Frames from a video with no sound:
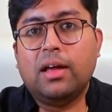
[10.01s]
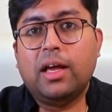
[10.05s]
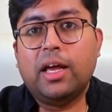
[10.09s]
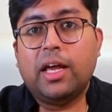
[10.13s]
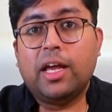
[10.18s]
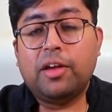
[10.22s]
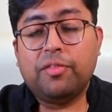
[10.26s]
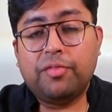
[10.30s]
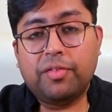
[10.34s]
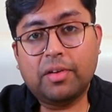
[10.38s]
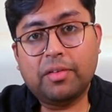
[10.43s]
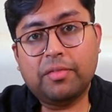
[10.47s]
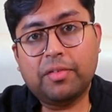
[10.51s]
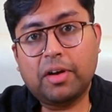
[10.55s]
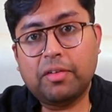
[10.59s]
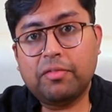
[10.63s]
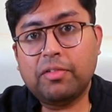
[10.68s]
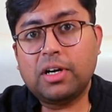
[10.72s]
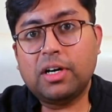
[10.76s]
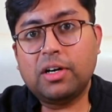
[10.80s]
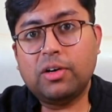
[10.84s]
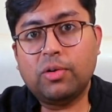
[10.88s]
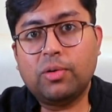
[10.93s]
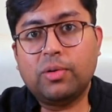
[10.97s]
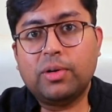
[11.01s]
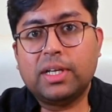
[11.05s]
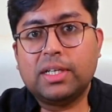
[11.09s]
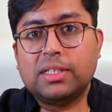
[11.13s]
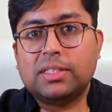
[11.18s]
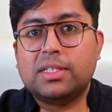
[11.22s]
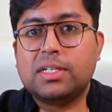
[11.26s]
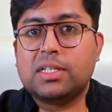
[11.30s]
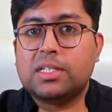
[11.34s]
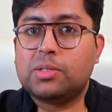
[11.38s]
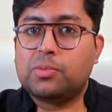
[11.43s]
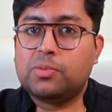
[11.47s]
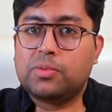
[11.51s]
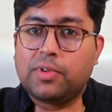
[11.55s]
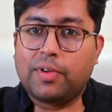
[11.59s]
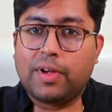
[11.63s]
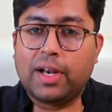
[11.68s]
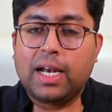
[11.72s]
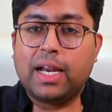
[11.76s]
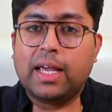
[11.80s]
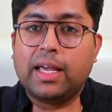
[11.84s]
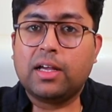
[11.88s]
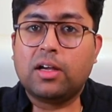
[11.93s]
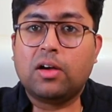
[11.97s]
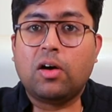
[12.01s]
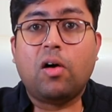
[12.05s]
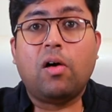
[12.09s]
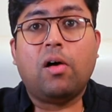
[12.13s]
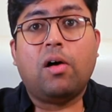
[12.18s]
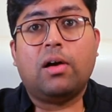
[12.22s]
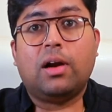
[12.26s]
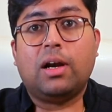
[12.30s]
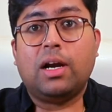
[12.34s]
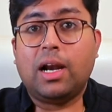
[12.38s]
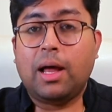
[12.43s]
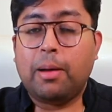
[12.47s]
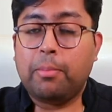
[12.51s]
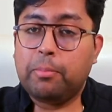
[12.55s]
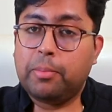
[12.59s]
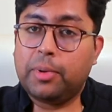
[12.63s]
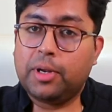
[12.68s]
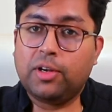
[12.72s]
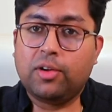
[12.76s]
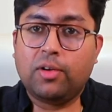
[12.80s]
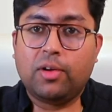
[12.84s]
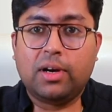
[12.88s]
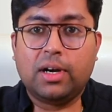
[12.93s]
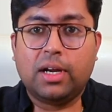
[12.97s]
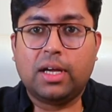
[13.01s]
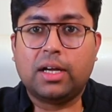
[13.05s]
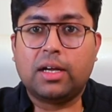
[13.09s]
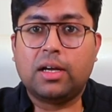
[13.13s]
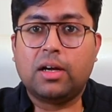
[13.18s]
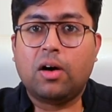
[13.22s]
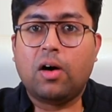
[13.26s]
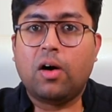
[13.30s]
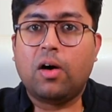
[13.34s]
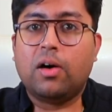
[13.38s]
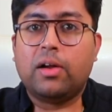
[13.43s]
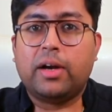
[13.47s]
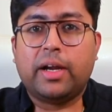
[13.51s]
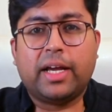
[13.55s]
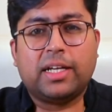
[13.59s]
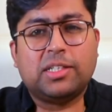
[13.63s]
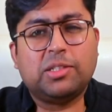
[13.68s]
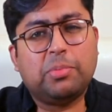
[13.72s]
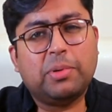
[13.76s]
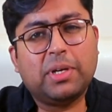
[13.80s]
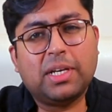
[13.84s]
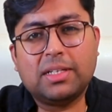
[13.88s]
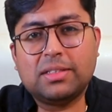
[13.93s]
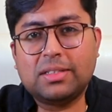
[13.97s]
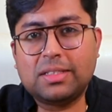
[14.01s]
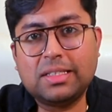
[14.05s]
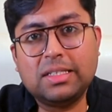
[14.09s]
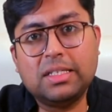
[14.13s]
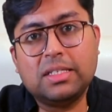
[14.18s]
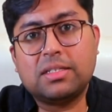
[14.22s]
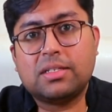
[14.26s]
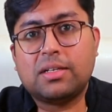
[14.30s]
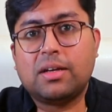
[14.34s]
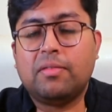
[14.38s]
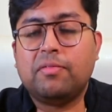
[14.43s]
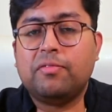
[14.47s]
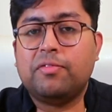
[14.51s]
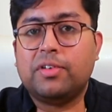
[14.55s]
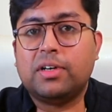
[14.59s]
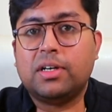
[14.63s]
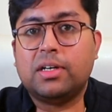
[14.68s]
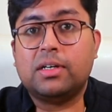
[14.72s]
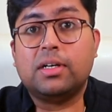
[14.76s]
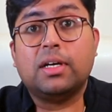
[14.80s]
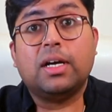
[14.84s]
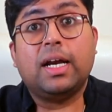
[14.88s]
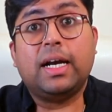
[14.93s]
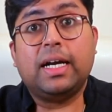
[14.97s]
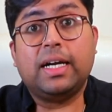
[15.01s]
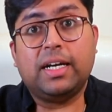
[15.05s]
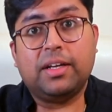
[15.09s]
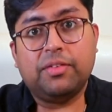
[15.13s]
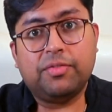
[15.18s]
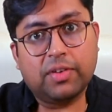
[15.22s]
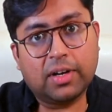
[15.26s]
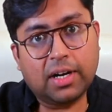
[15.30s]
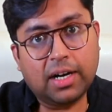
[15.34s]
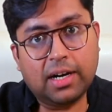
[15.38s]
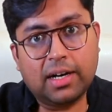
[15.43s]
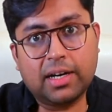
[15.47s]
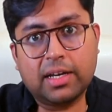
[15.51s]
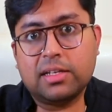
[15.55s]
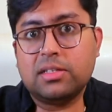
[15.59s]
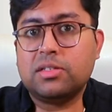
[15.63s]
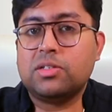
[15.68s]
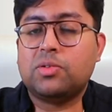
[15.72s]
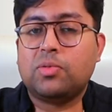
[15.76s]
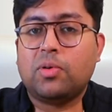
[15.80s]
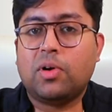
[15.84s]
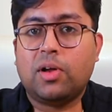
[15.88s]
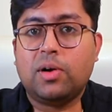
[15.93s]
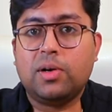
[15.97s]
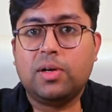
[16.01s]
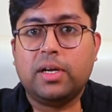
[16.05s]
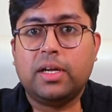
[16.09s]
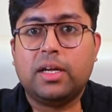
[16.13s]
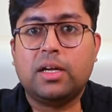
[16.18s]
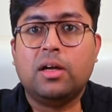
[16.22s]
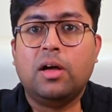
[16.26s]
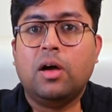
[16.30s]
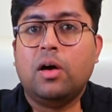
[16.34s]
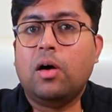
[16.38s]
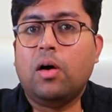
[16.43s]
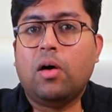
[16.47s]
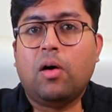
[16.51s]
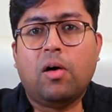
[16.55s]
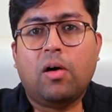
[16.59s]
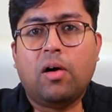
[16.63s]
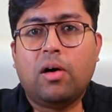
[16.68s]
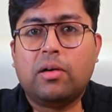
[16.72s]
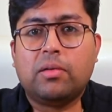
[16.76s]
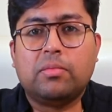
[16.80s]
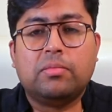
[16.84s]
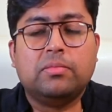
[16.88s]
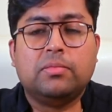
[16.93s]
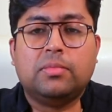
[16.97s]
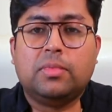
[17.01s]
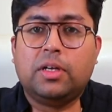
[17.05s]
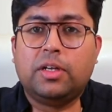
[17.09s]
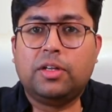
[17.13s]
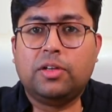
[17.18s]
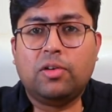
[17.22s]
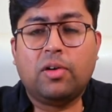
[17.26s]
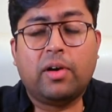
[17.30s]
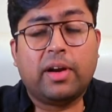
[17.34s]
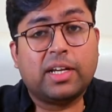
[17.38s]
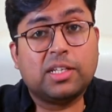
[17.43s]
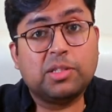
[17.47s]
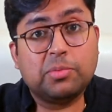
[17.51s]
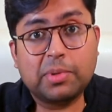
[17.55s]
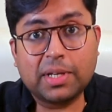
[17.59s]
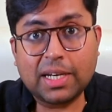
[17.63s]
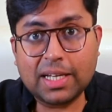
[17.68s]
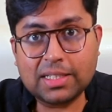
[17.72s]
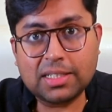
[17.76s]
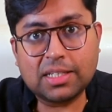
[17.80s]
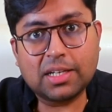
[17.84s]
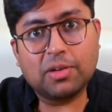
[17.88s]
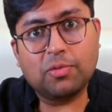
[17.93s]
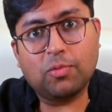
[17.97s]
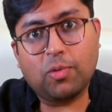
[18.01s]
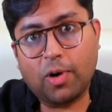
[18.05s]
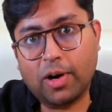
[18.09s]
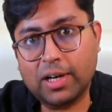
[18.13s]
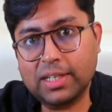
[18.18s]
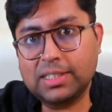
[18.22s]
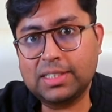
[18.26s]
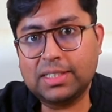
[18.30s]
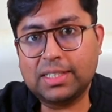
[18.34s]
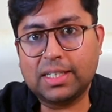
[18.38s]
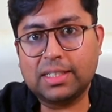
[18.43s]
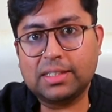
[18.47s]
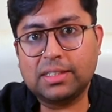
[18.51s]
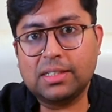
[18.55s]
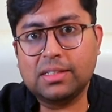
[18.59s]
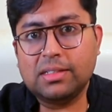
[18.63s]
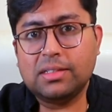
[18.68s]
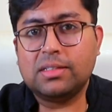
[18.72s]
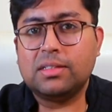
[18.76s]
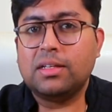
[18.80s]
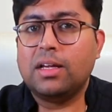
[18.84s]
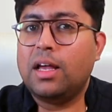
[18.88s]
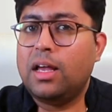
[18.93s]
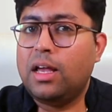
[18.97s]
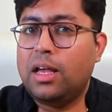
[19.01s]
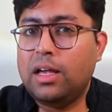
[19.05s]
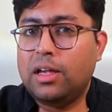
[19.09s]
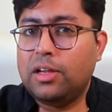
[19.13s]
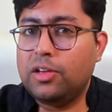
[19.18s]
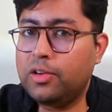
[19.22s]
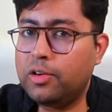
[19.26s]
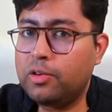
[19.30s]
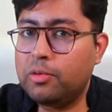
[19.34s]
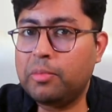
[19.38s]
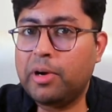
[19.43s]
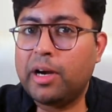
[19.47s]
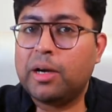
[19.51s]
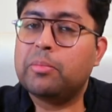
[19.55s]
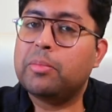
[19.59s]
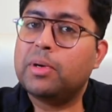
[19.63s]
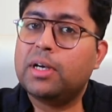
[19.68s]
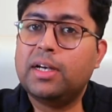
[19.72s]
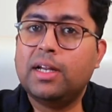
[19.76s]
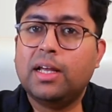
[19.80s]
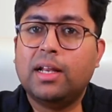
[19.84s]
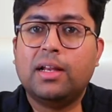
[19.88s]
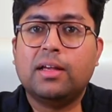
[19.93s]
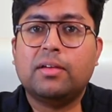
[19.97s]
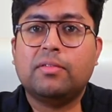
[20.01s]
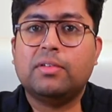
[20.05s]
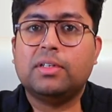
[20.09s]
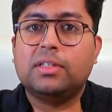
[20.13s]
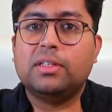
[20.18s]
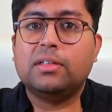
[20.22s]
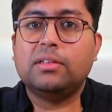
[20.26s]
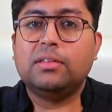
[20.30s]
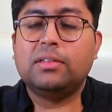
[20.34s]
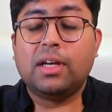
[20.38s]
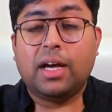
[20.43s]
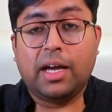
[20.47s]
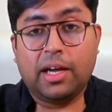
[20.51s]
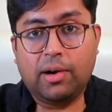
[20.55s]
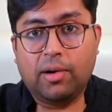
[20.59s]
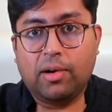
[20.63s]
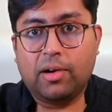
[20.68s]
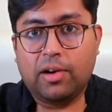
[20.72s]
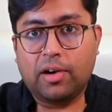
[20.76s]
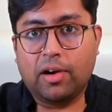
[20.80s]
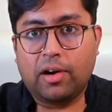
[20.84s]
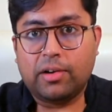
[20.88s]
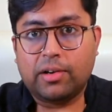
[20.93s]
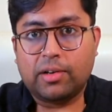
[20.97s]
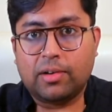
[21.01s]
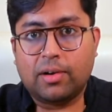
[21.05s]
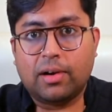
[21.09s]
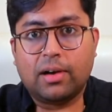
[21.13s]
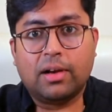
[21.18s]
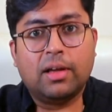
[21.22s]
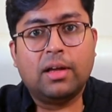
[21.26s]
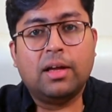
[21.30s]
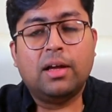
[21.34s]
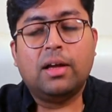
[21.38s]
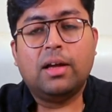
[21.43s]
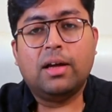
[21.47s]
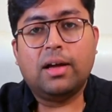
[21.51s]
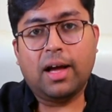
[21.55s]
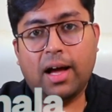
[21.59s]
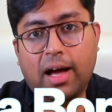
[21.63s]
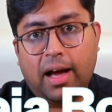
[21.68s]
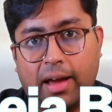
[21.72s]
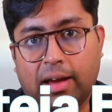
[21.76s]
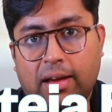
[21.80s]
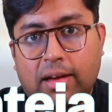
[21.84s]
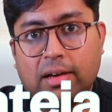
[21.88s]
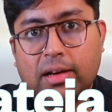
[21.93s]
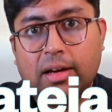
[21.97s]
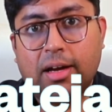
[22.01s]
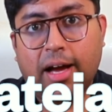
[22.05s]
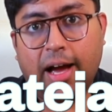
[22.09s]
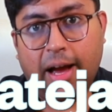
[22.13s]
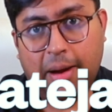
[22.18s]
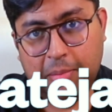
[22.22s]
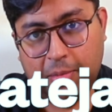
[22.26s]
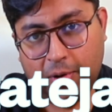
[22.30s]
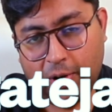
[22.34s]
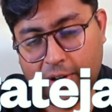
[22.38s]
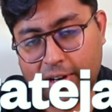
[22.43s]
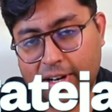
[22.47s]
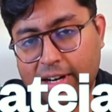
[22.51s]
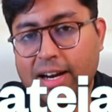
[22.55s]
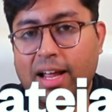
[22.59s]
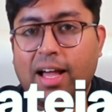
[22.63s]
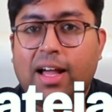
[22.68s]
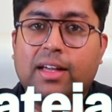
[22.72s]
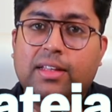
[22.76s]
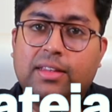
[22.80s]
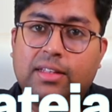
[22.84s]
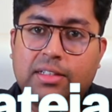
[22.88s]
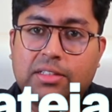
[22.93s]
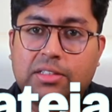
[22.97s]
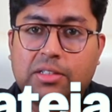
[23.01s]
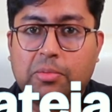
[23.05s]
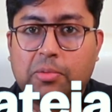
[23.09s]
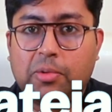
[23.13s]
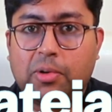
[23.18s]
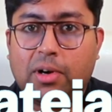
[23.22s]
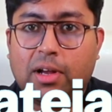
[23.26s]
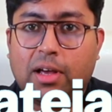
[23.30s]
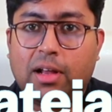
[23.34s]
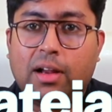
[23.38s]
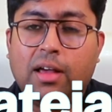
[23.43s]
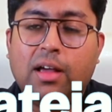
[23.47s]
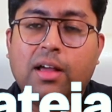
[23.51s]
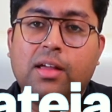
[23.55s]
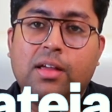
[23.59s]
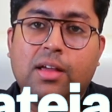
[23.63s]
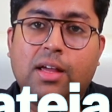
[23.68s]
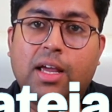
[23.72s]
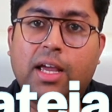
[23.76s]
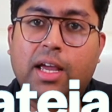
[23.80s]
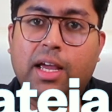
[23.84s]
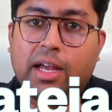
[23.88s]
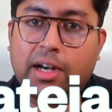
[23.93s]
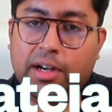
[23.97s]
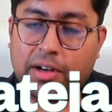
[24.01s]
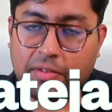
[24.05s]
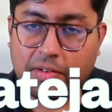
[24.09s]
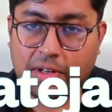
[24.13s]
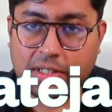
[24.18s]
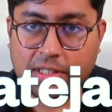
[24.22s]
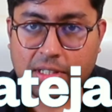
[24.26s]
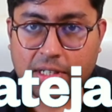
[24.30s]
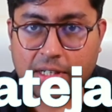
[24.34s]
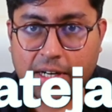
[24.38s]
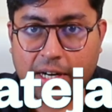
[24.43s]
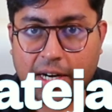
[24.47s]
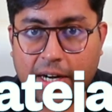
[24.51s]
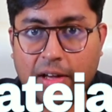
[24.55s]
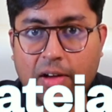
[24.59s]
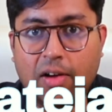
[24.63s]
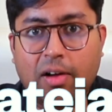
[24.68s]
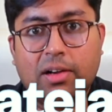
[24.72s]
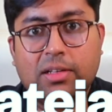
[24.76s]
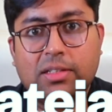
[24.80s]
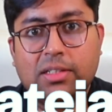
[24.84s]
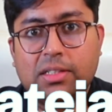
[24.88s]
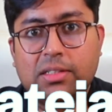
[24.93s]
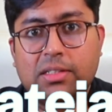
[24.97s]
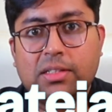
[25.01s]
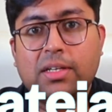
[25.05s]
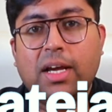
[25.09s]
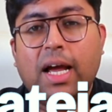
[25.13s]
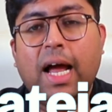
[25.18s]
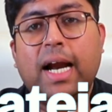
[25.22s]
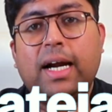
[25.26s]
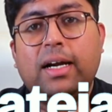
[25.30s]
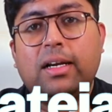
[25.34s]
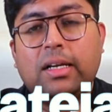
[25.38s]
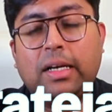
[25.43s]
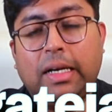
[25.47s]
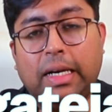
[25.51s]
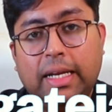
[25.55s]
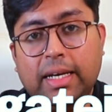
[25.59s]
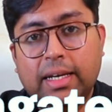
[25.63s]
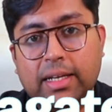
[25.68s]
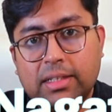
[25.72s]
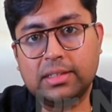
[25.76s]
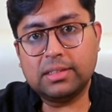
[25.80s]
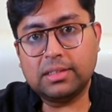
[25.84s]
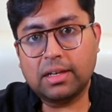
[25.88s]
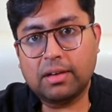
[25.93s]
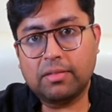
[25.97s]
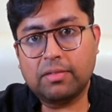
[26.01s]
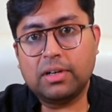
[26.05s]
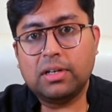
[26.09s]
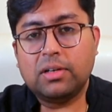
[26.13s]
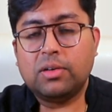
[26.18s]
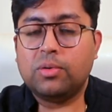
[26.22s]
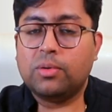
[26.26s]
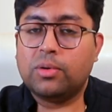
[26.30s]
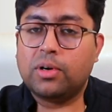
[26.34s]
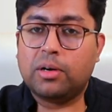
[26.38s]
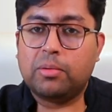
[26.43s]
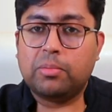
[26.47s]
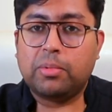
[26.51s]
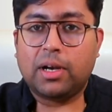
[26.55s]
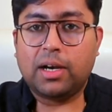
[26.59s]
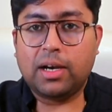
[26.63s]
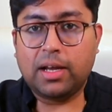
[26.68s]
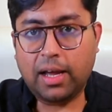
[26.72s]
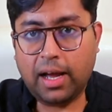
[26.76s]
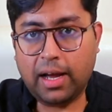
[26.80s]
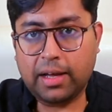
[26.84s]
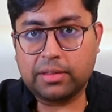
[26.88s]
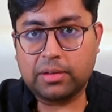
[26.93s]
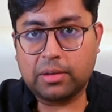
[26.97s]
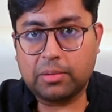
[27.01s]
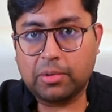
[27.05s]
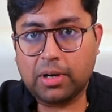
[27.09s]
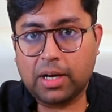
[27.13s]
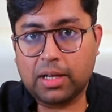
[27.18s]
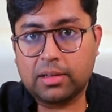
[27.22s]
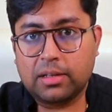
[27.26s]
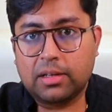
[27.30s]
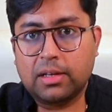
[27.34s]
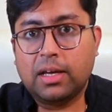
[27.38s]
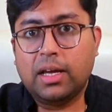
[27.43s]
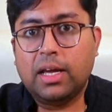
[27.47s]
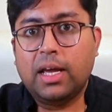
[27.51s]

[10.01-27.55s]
If you have ever noticed a swelling or lump in your neck or experienced discomfort, difficulty in swallowing, or you are experiencing voice changes, you might be dealing with a thyroid nodule. Hi, I'm Dr. Nagateja Bonala, Interventional Radiologist at Clinic 7, Kukatpally, Hyderabad.